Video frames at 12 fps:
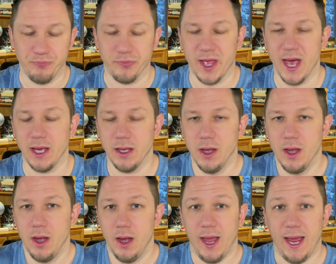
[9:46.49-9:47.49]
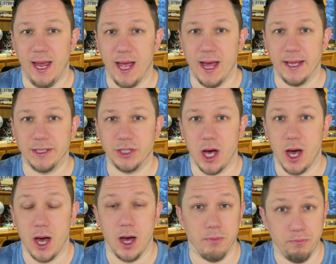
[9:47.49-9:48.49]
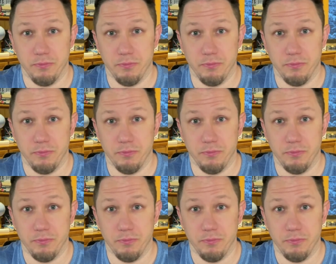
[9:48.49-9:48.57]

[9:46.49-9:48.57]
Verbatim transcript: okay, and we're